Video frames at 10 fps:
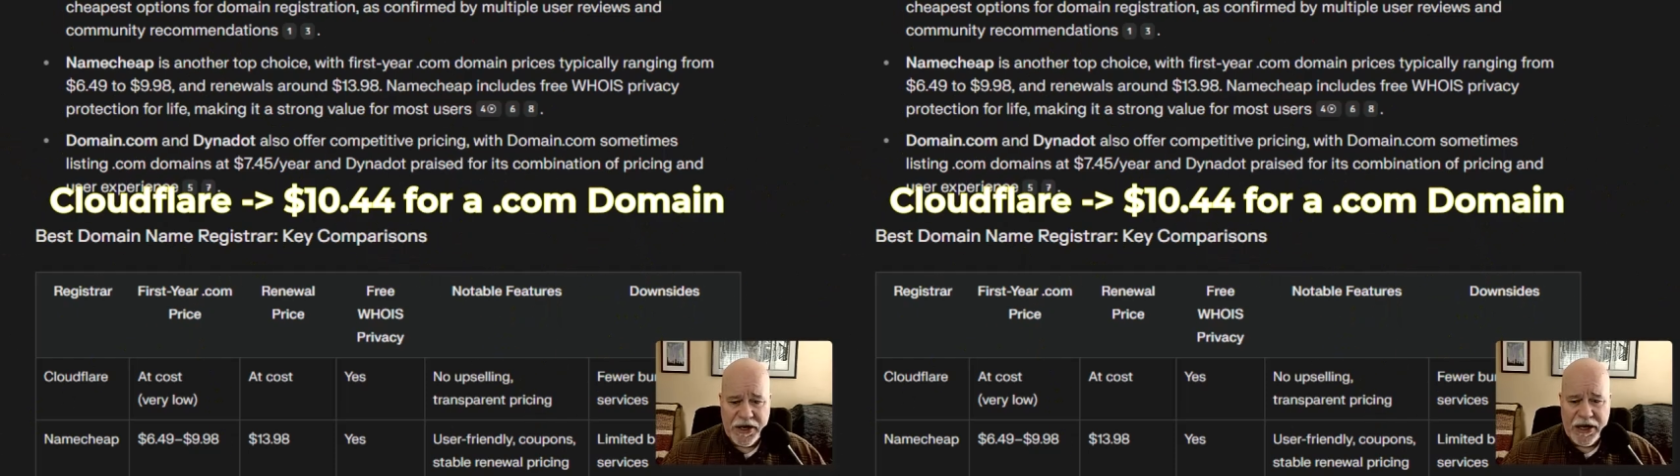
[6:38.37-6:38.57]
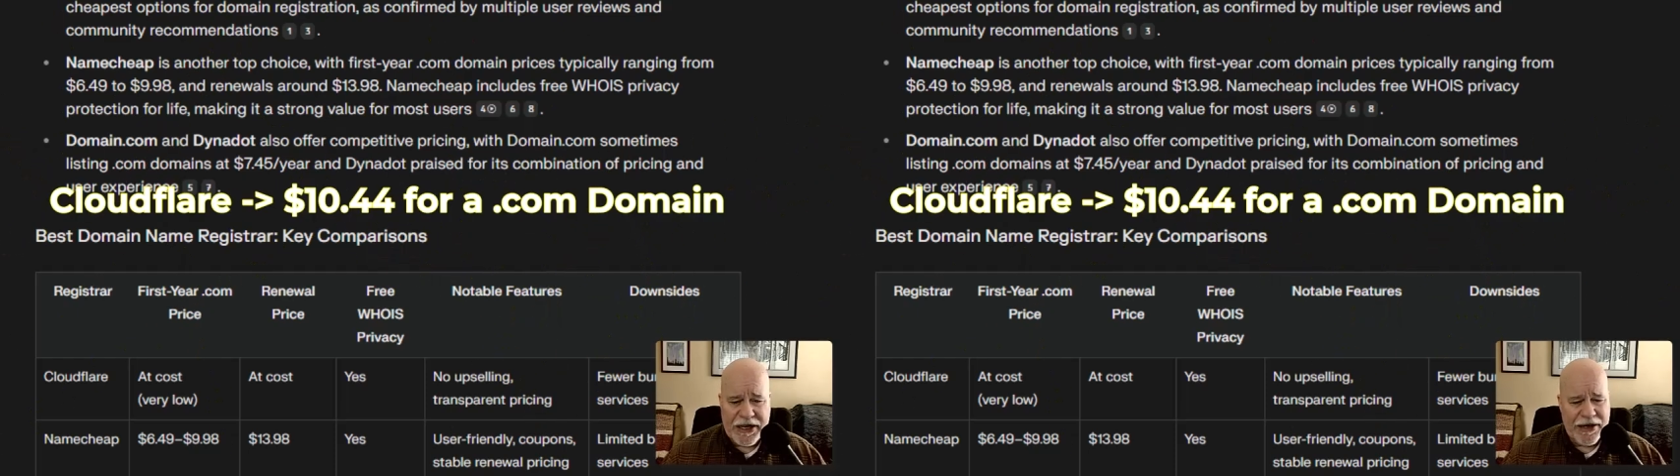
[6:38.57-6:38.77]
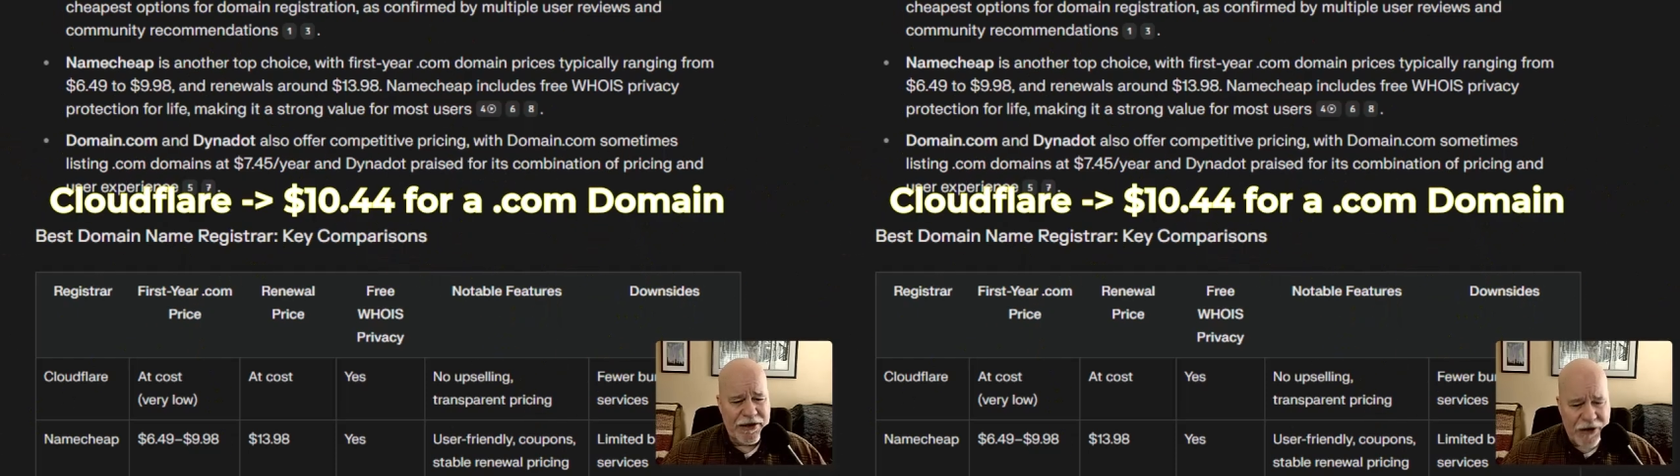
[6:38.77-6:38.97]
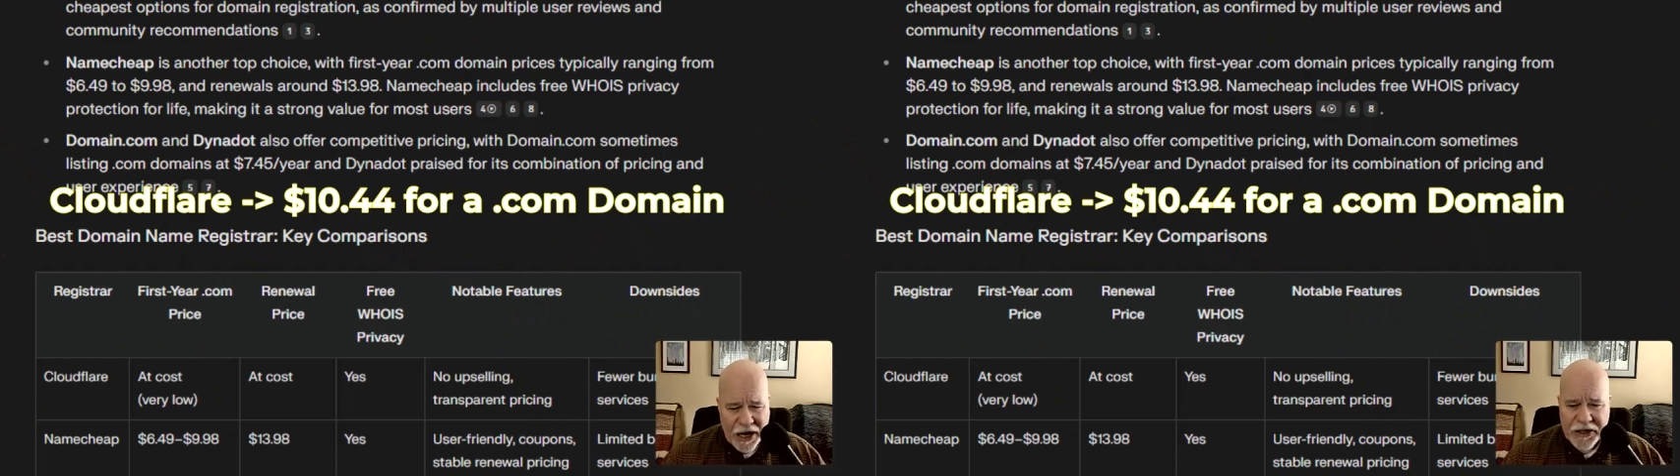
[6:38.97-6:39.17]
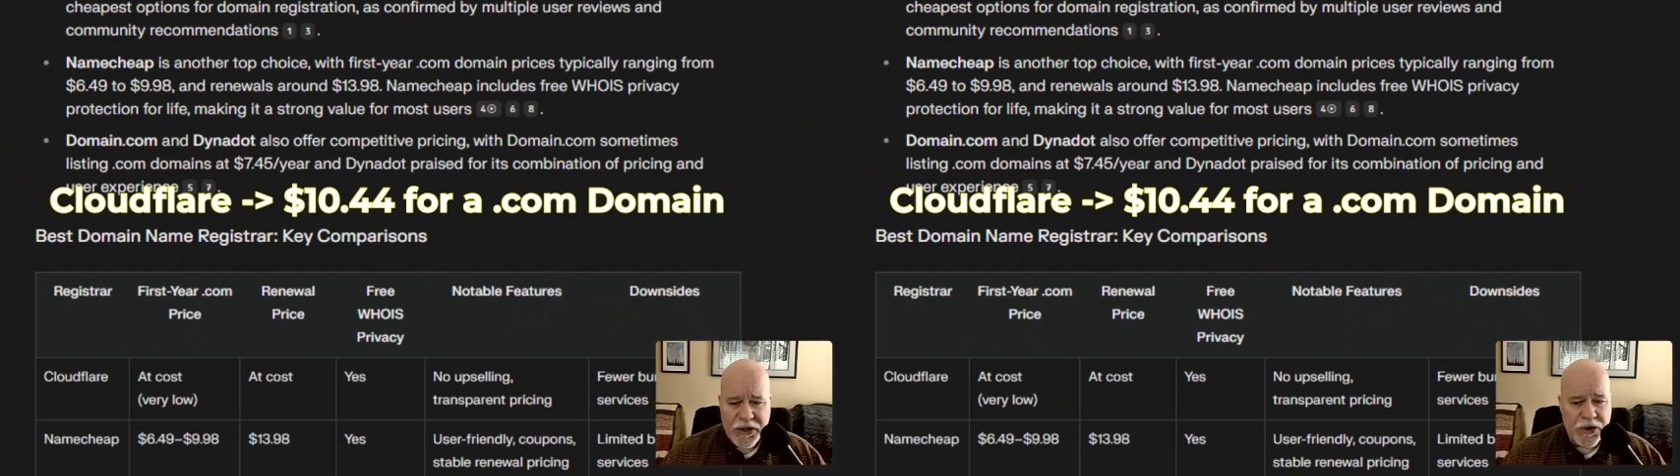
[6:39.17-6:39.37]
Again,
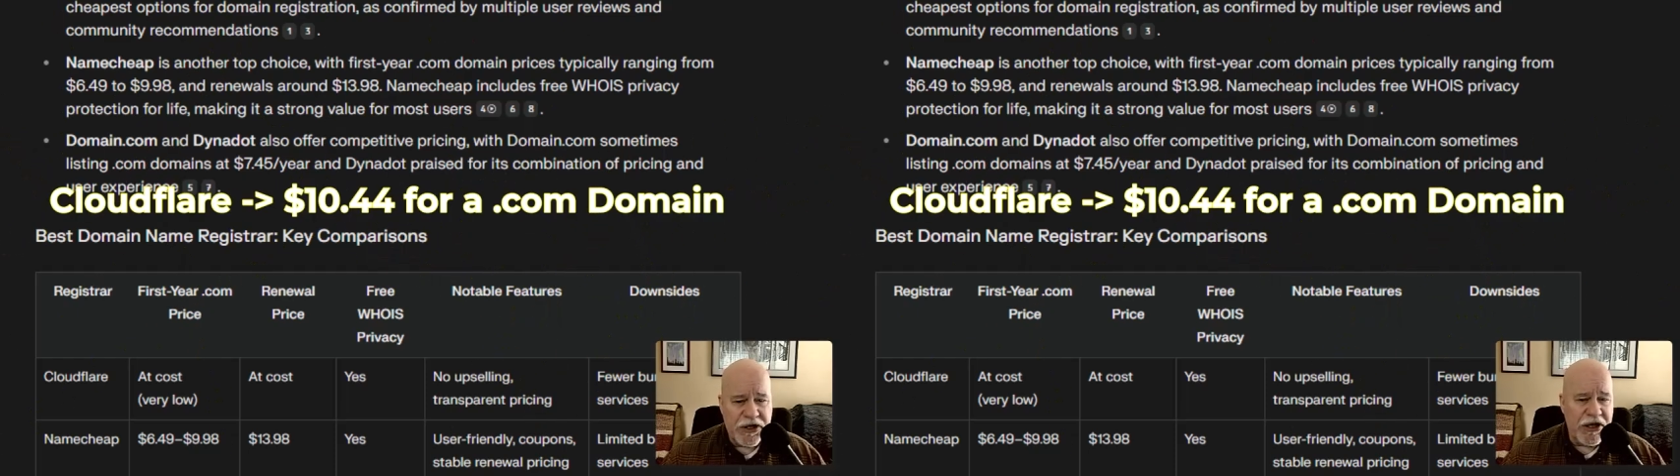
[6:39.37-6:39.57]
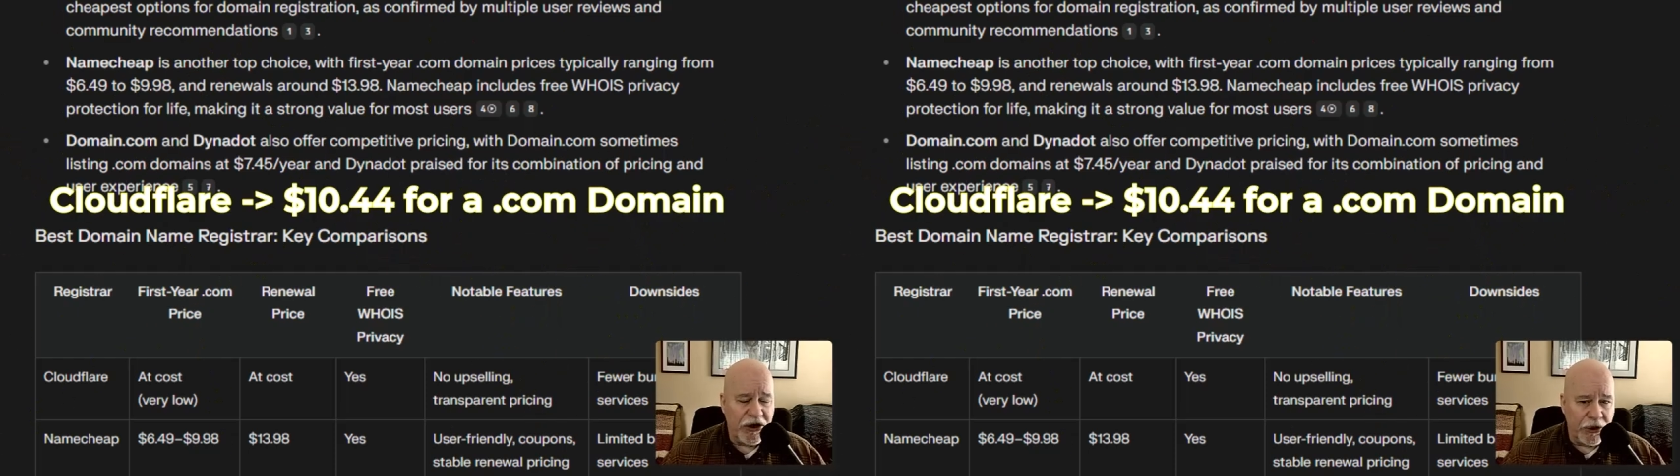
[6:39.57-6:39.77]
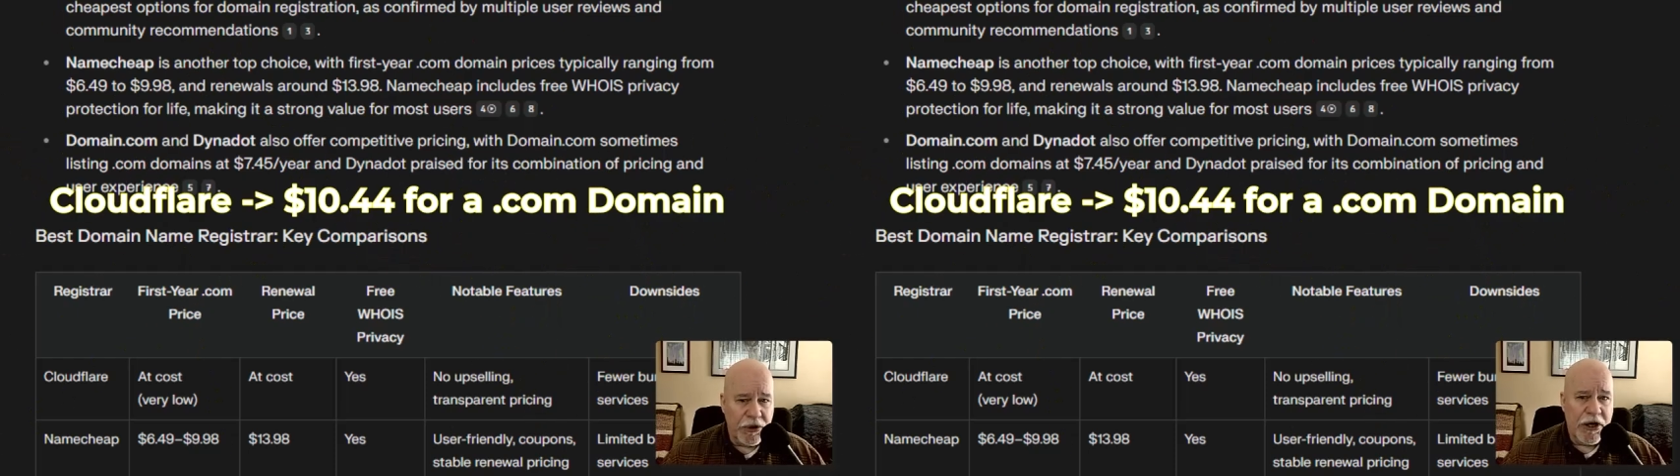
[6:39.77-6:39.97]
not a huge deal,